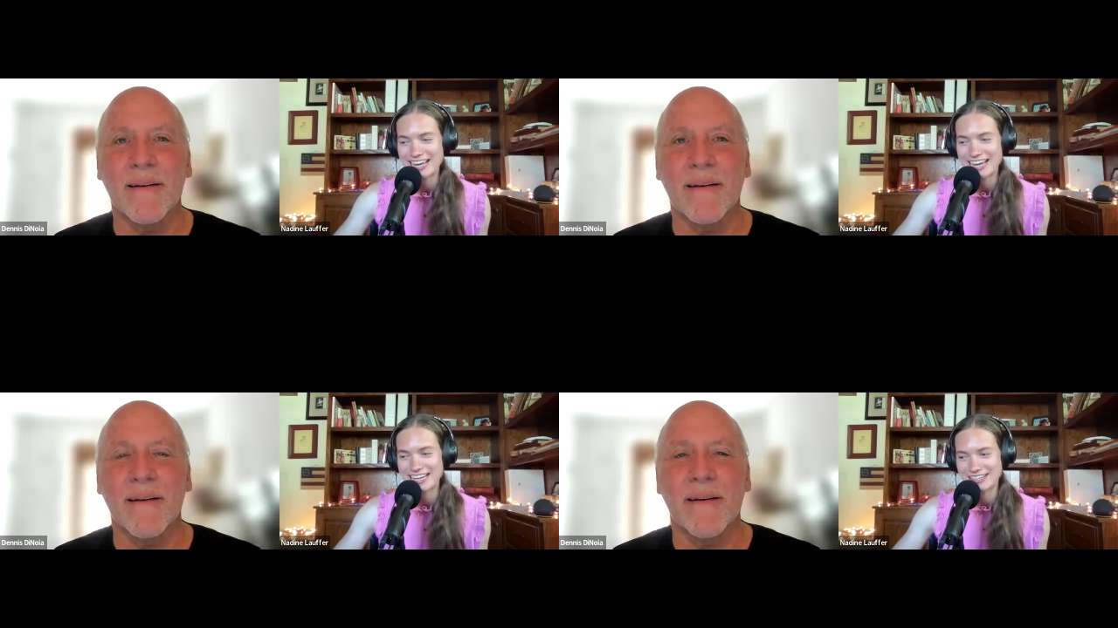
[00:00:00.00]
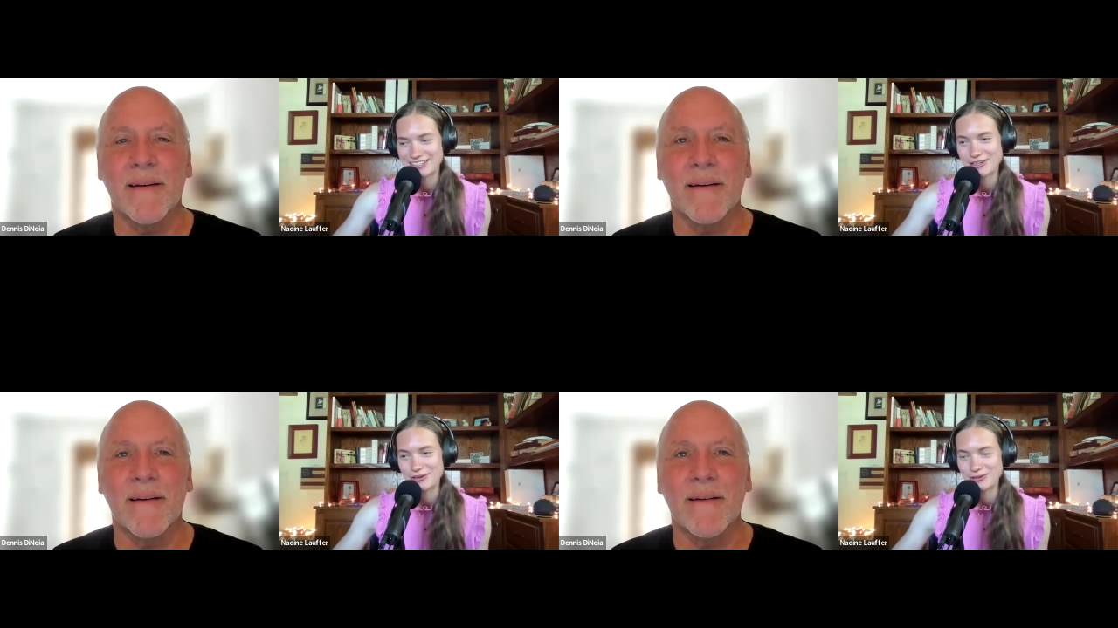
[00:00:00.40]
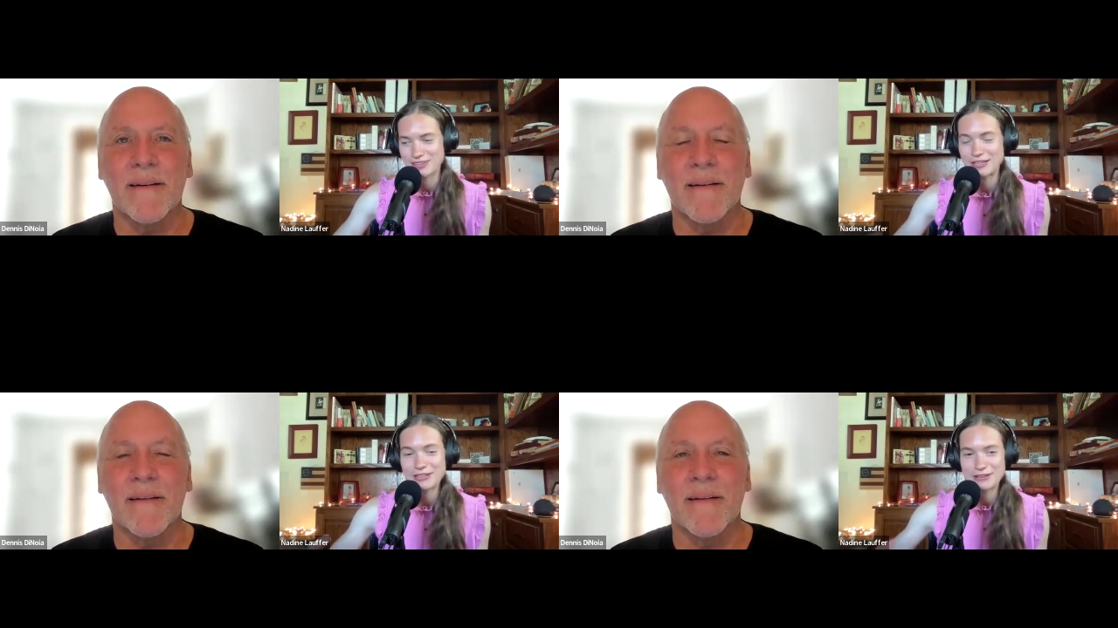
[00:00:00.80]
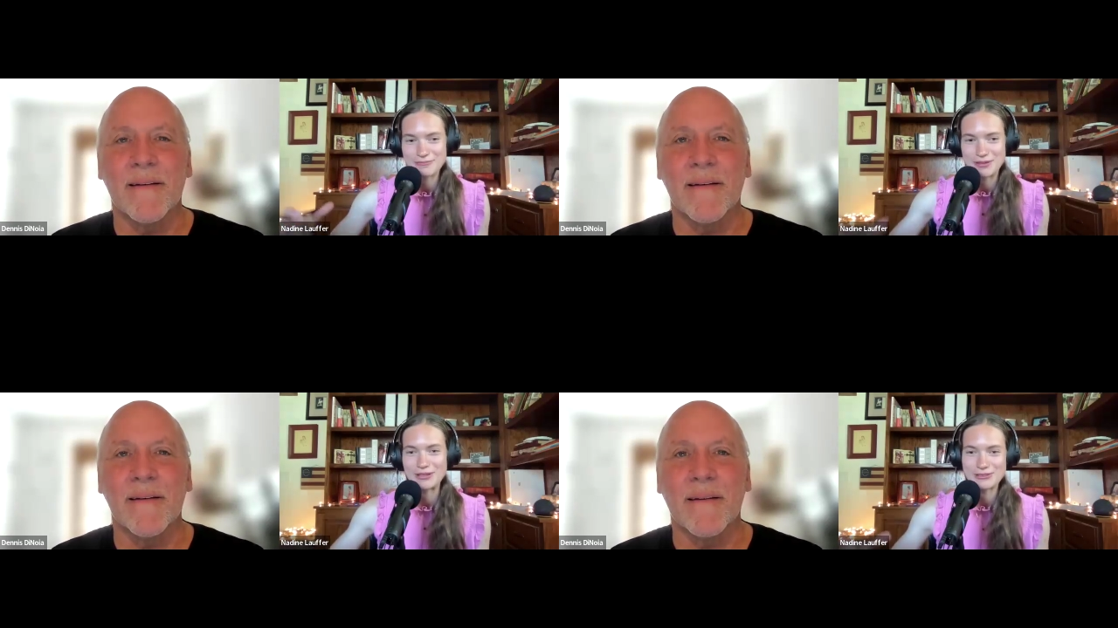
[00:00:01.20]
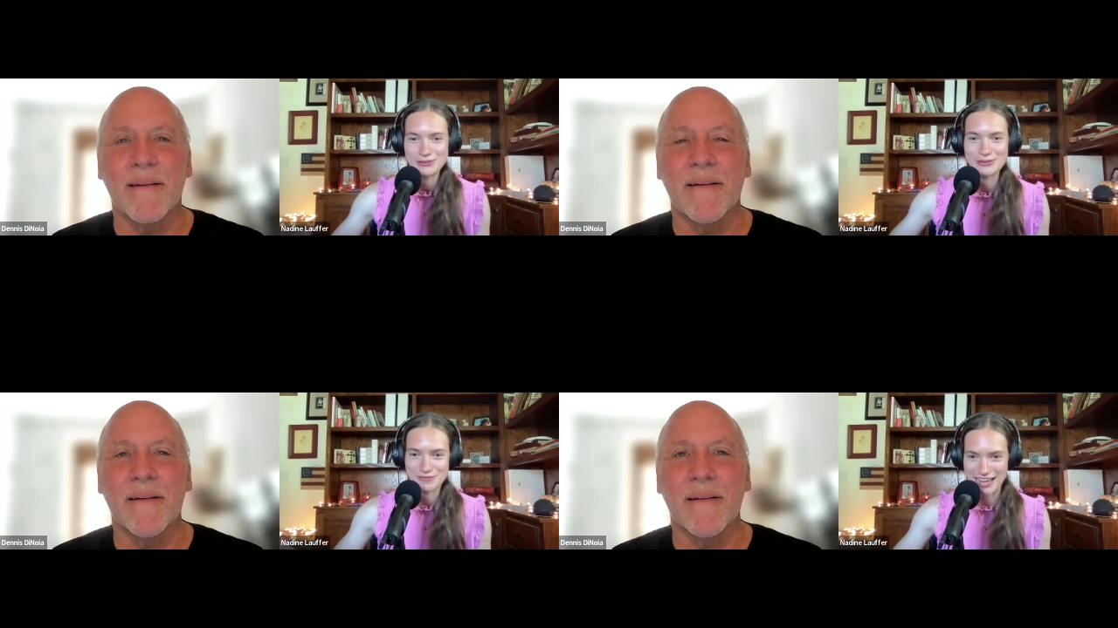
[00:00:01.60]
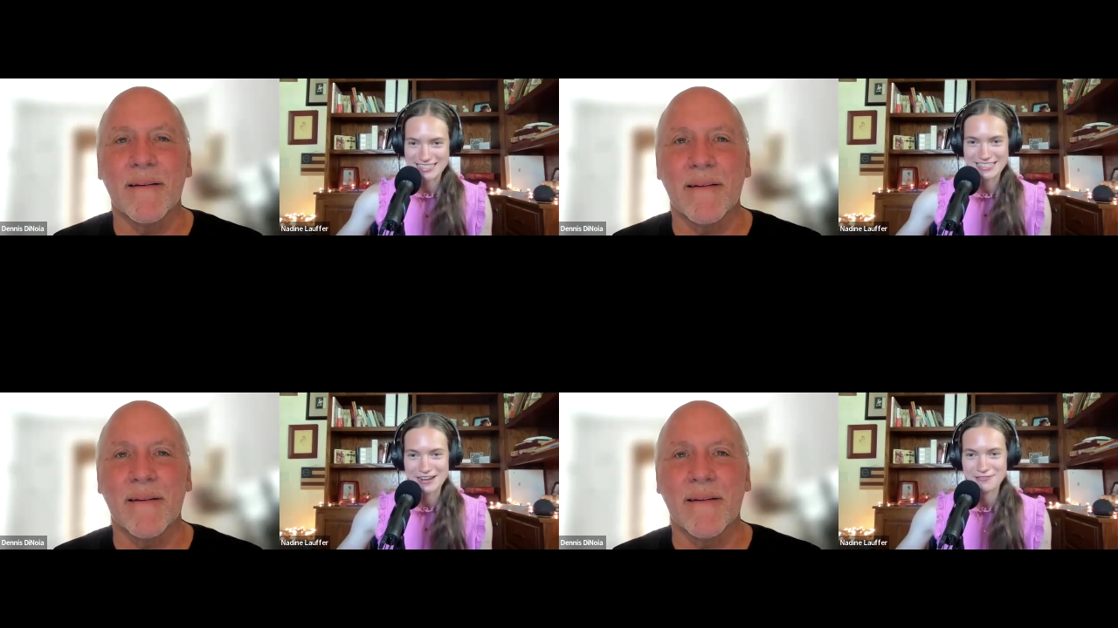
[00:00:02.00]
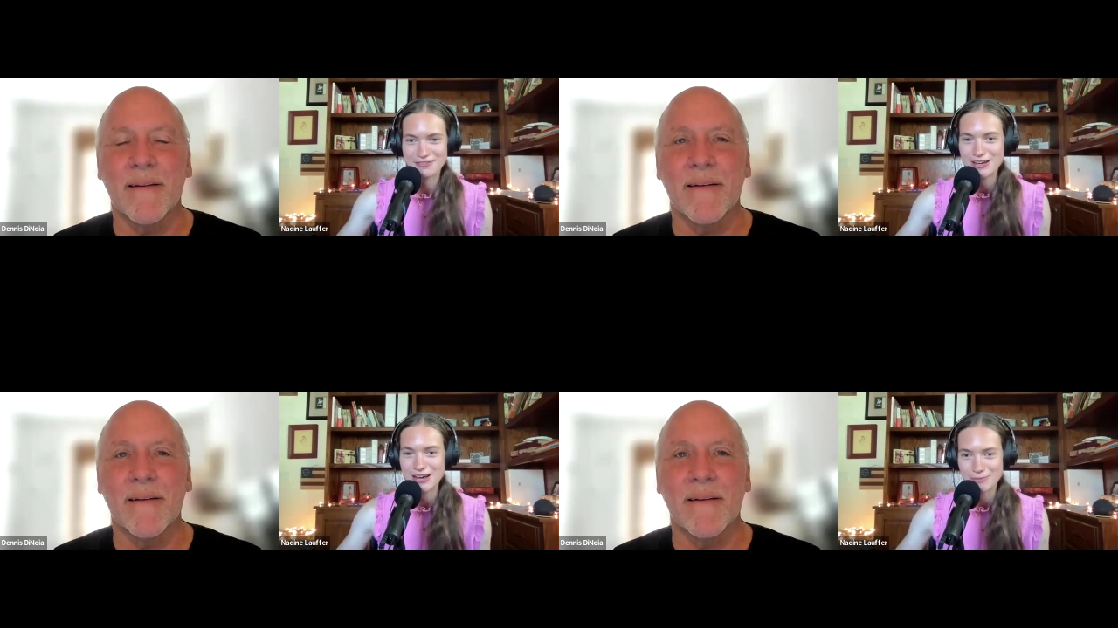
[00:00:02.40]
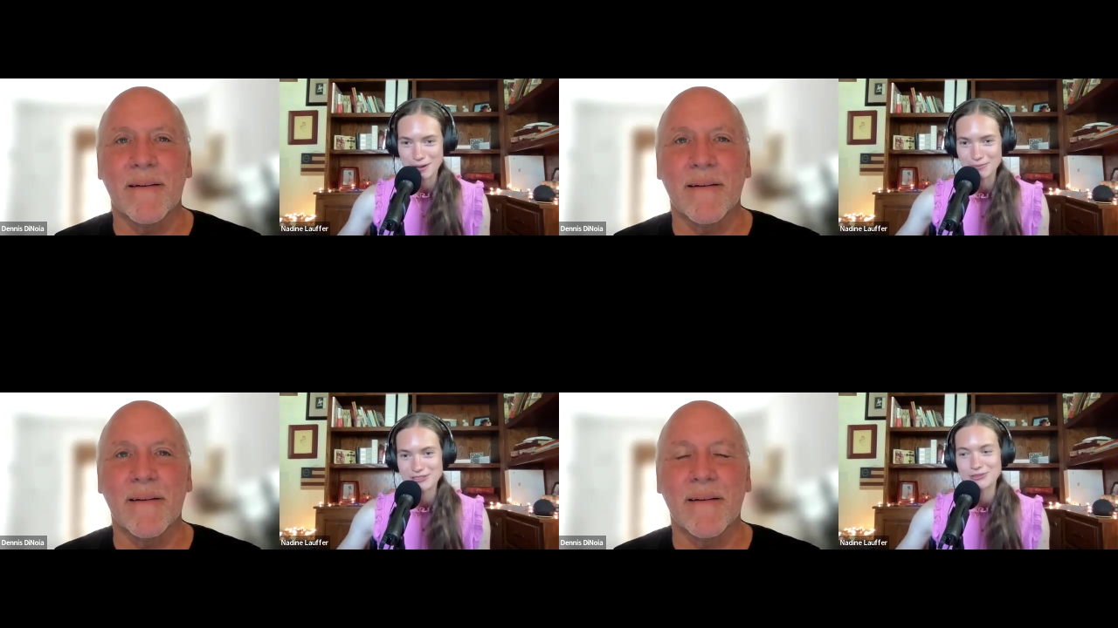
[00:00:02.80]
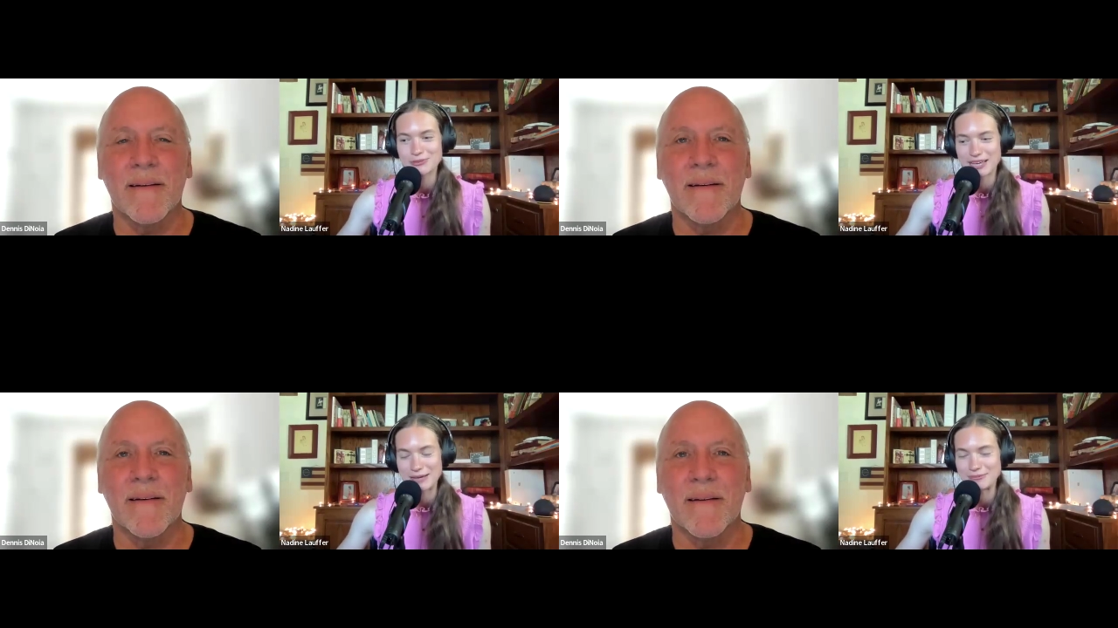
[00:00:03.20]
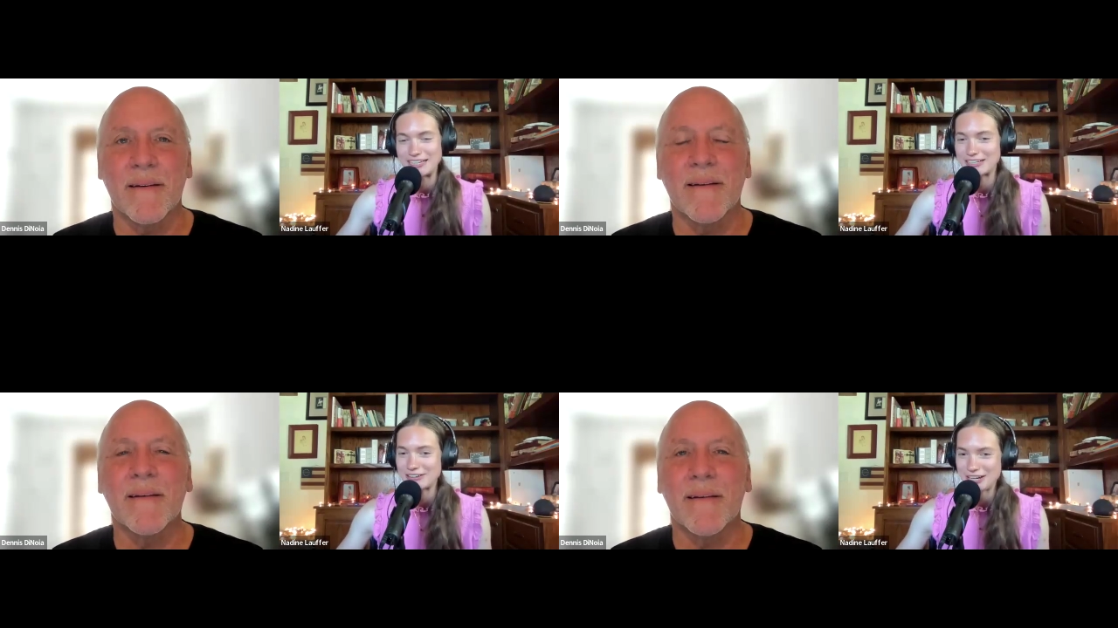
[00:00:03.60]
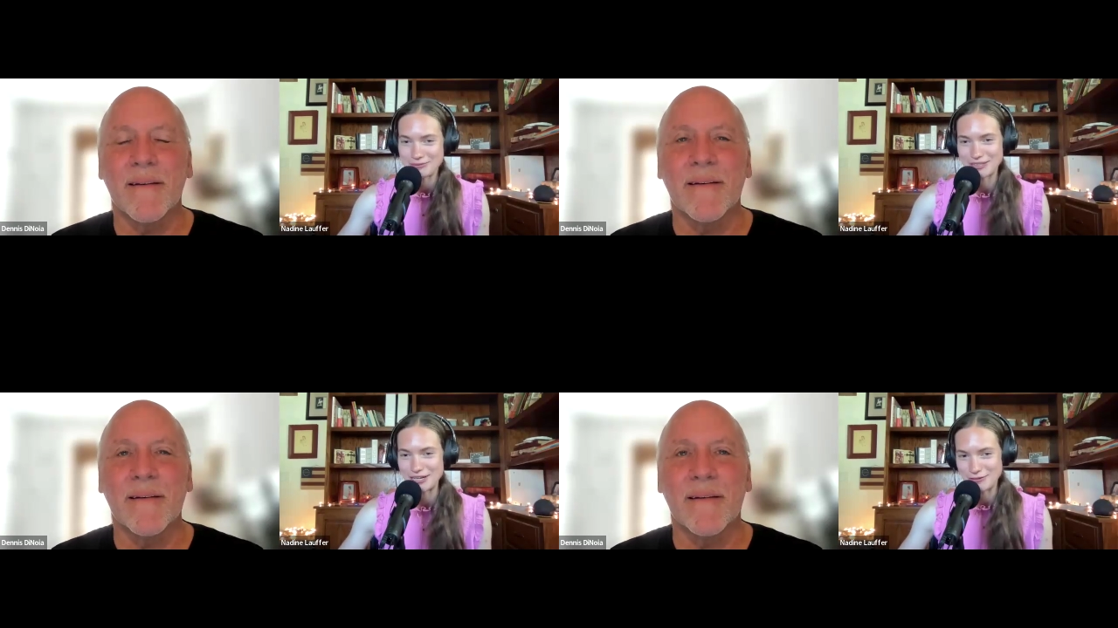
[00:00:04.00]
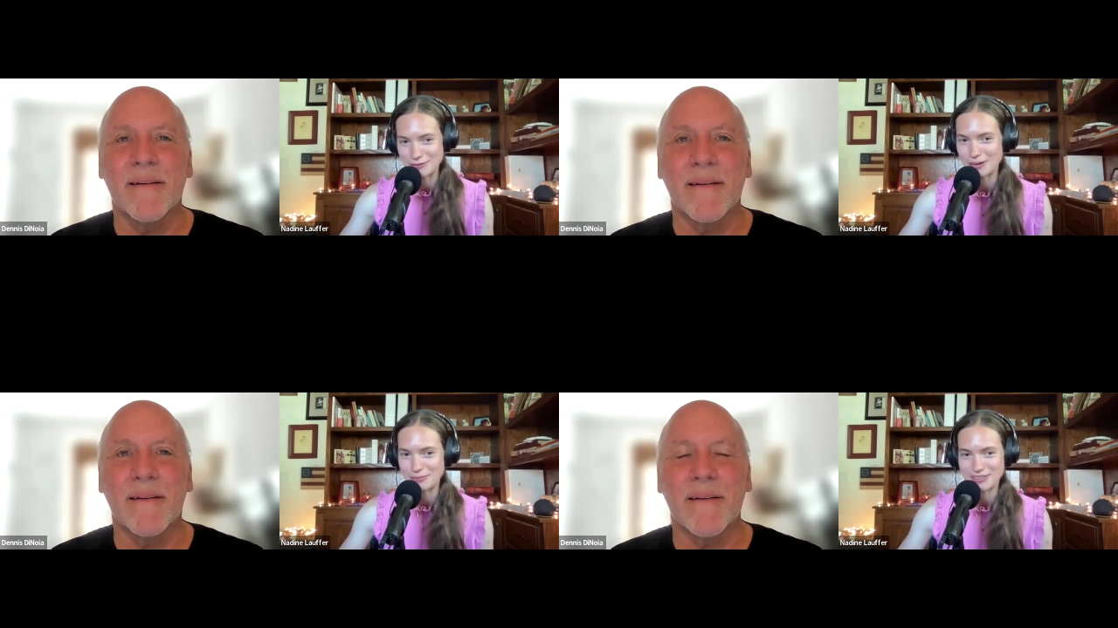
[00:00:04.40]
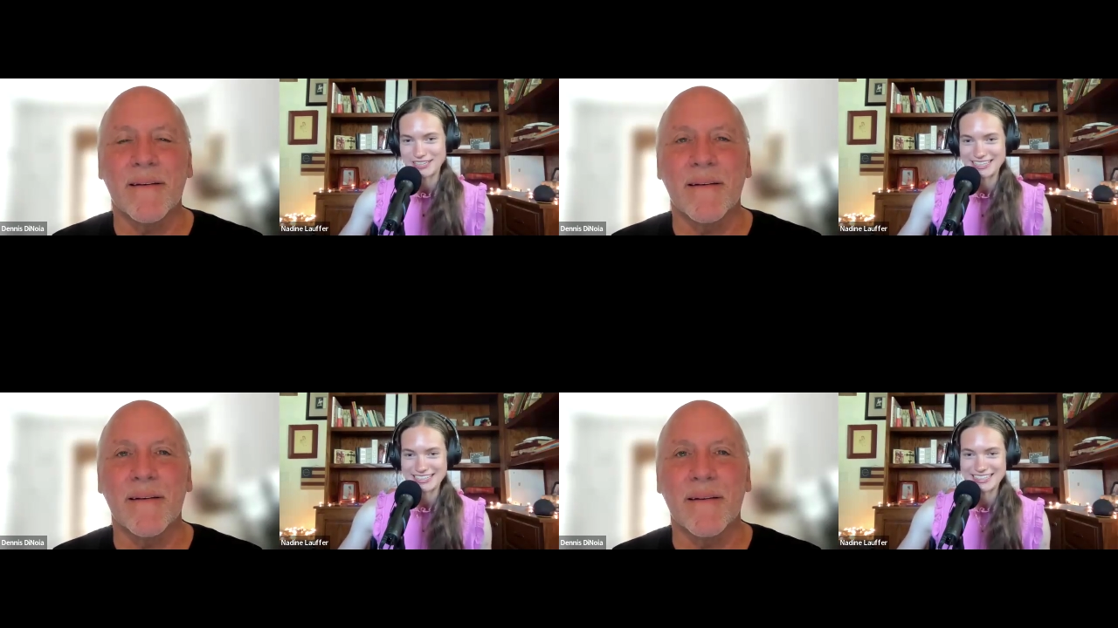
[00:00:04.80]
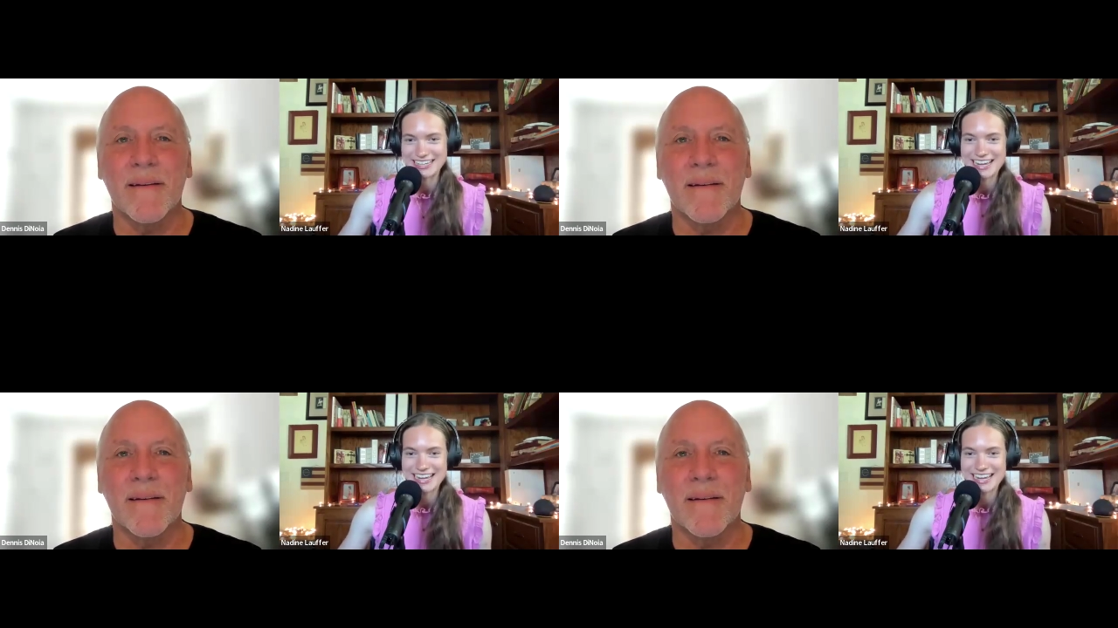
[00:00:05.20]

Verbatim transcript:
Speaker 1: And uh, so they couldn't build schools fast enough. Our public school became incredibly overpopulated.